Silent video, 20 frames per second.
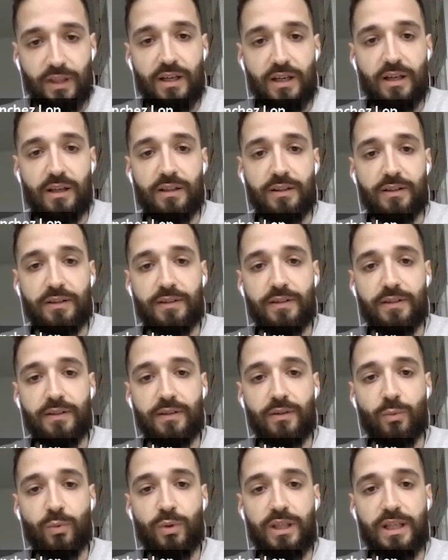and
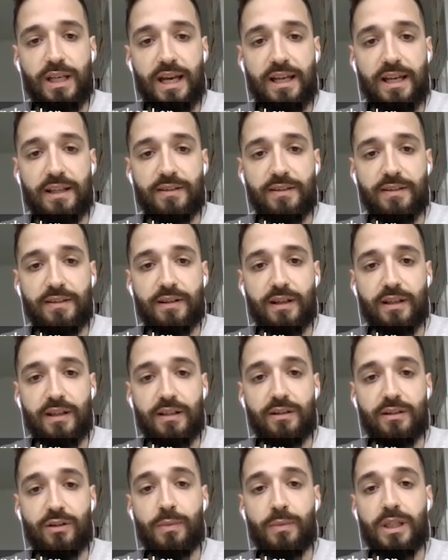we add
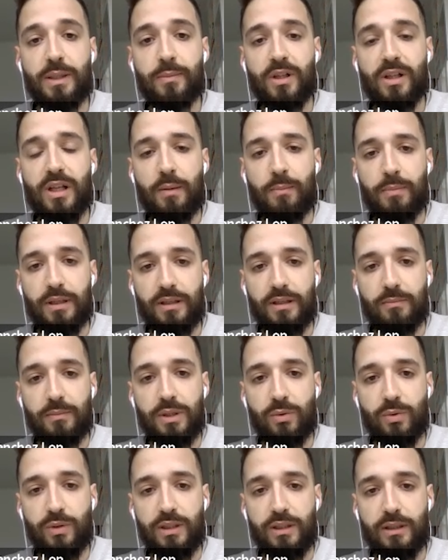no minimal coupling
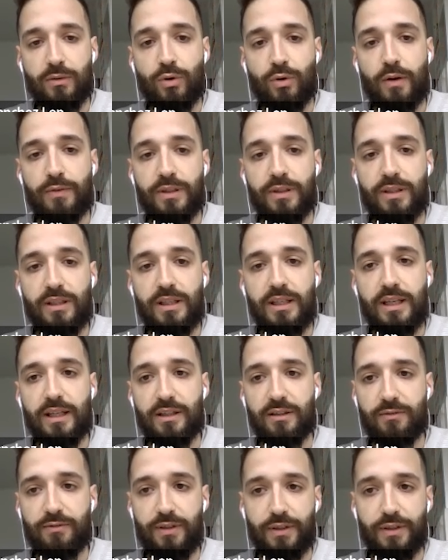between gravity
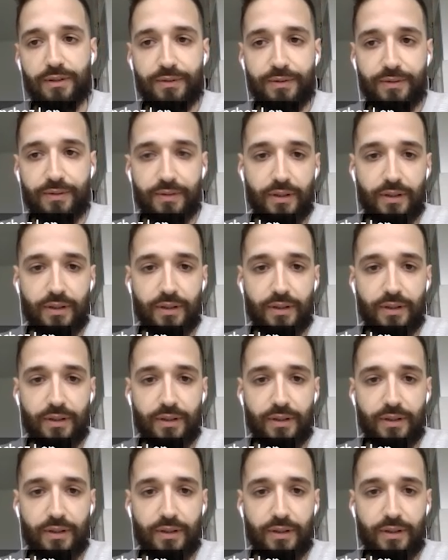and the field.